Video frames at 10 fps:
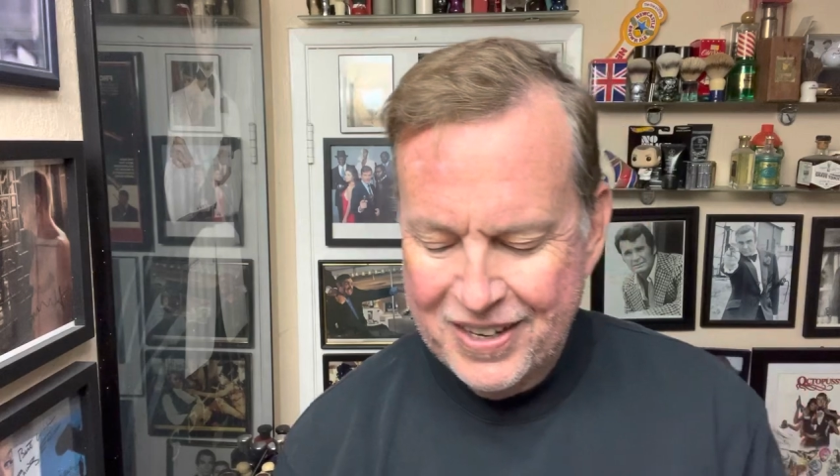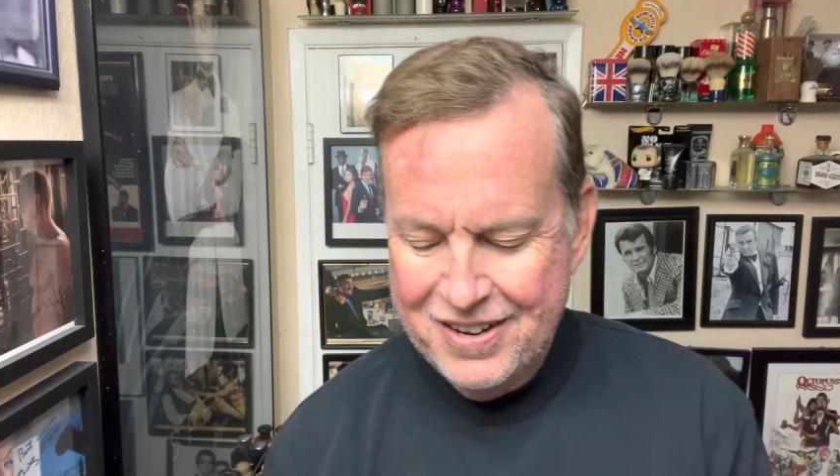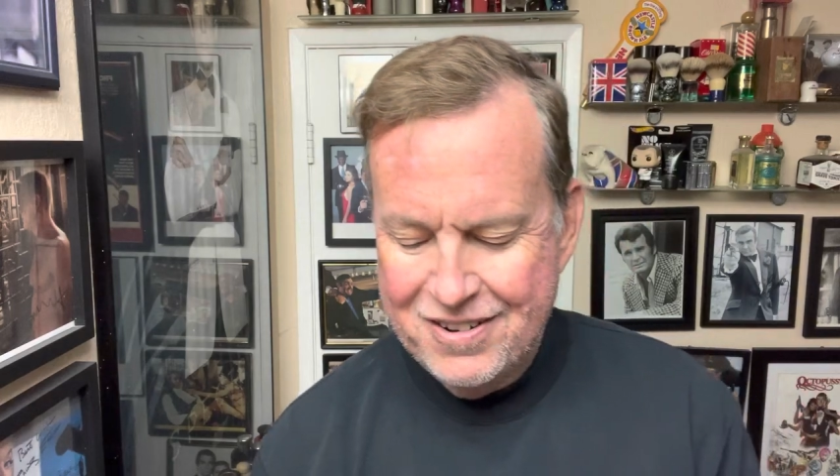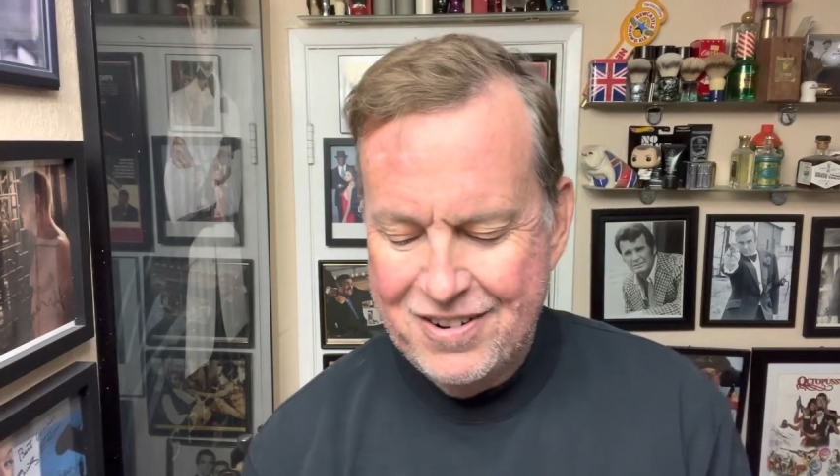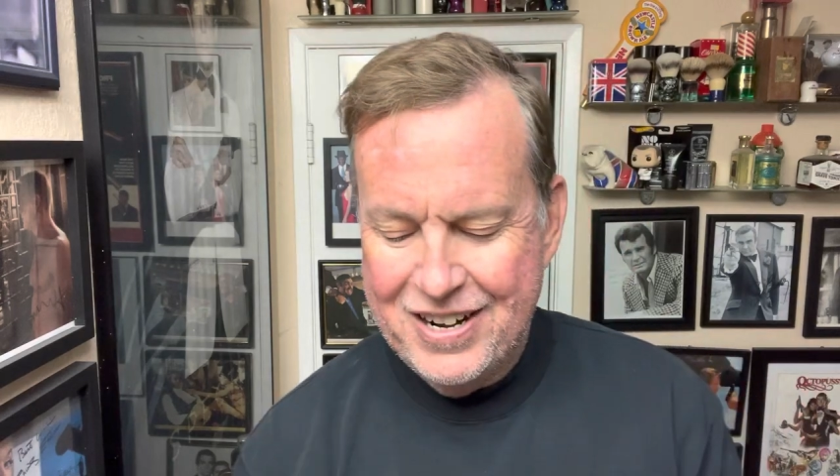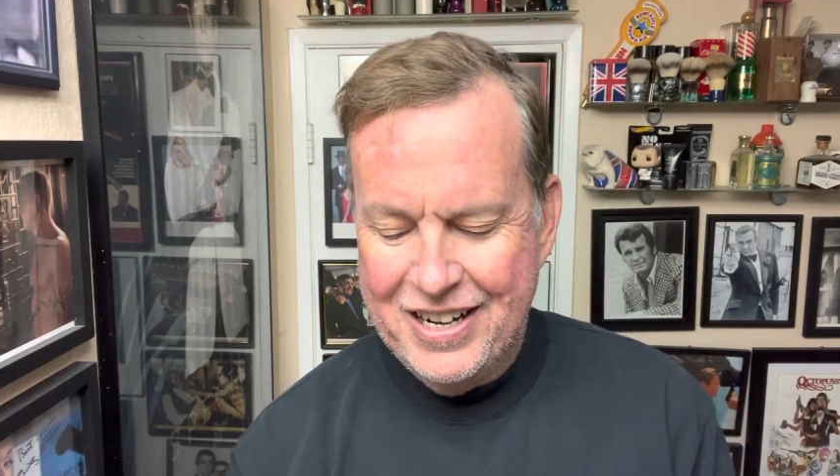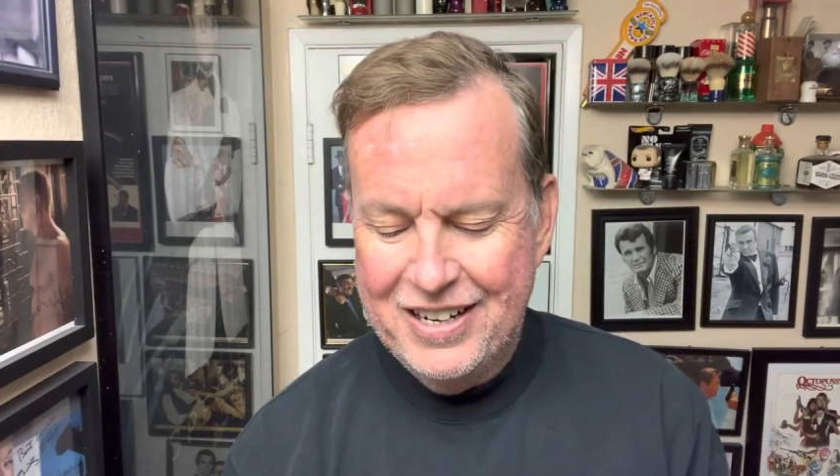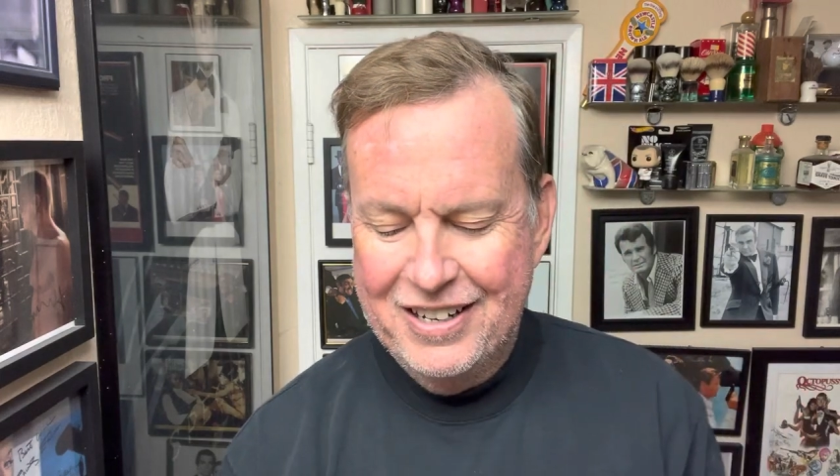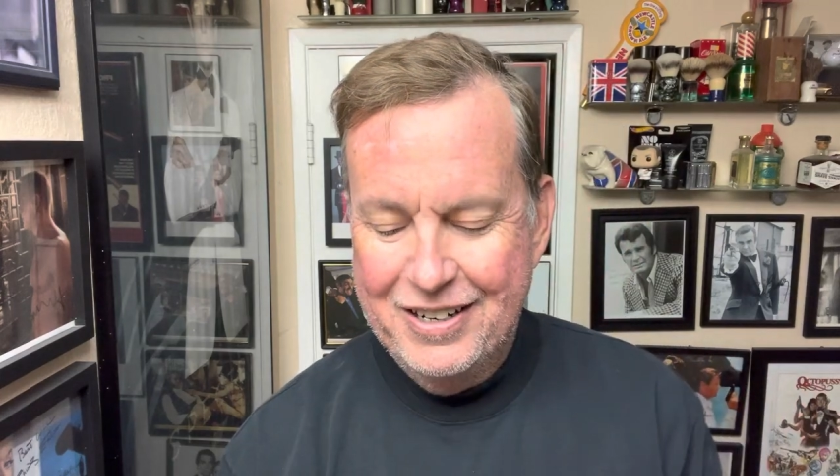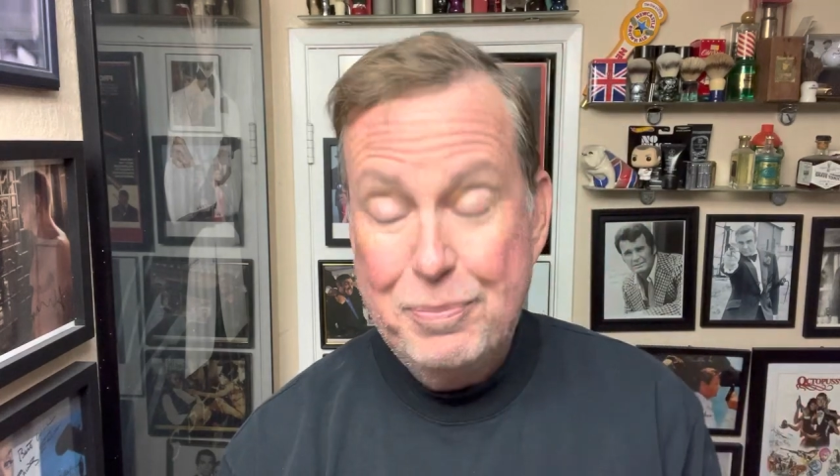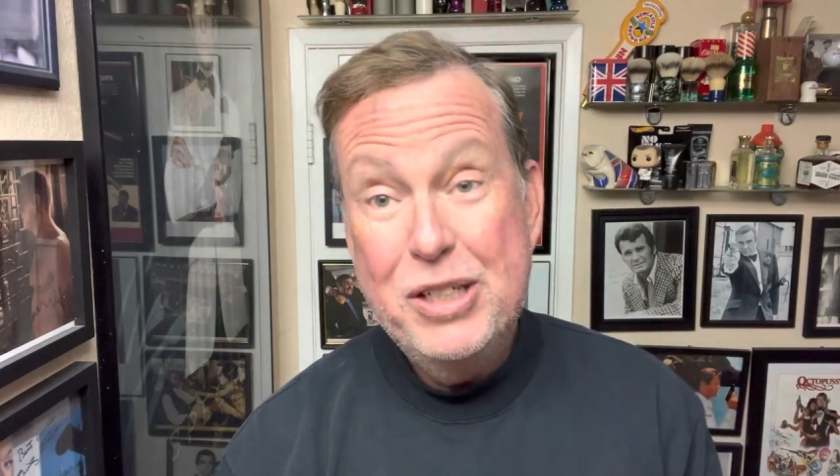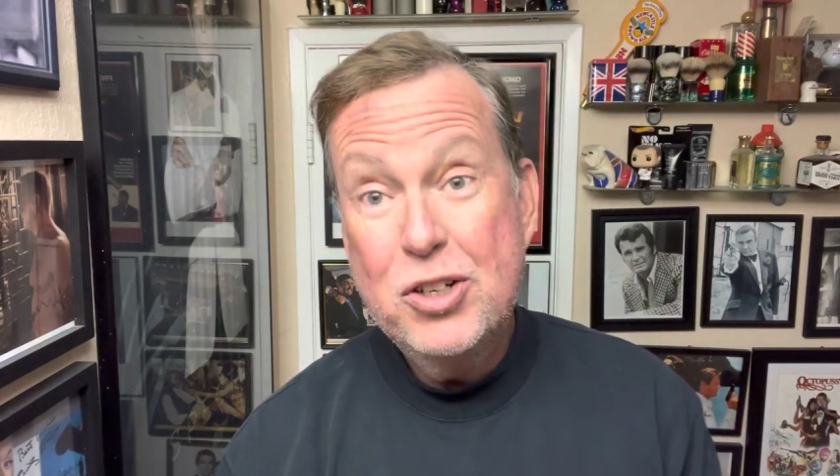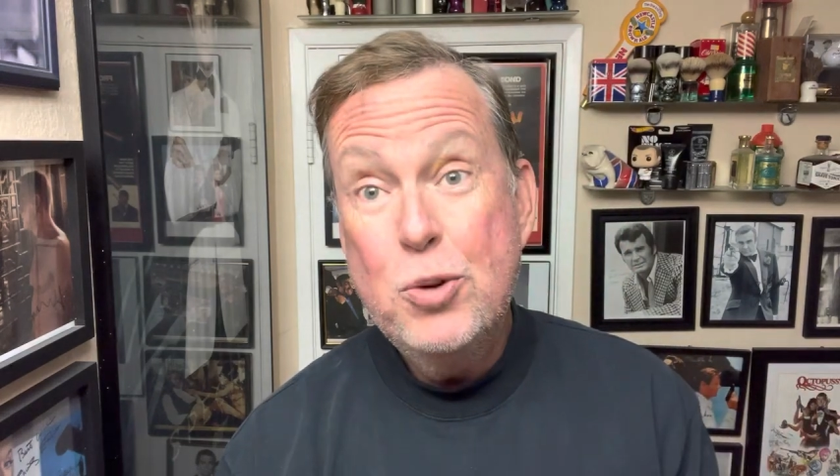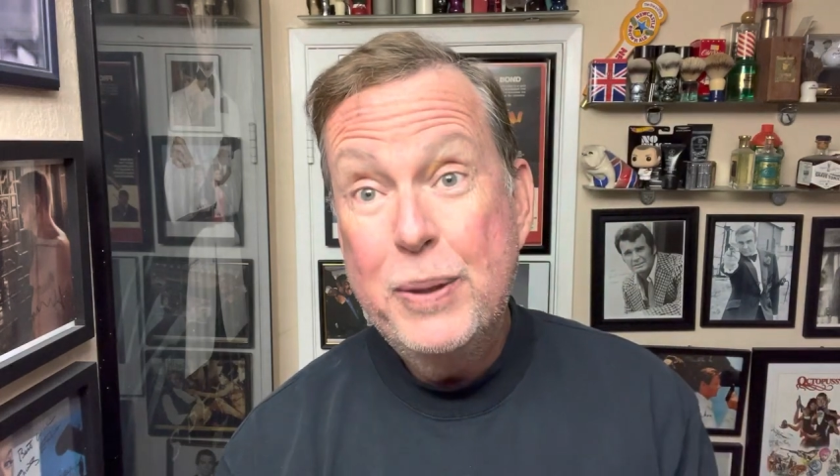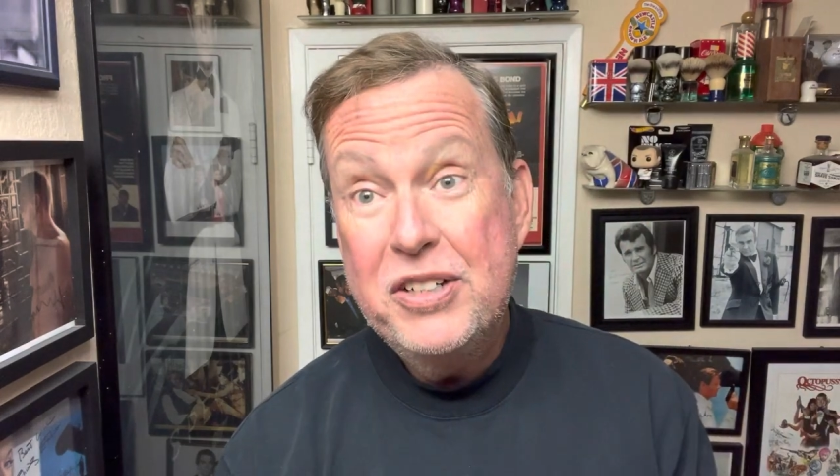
All right. Plus go play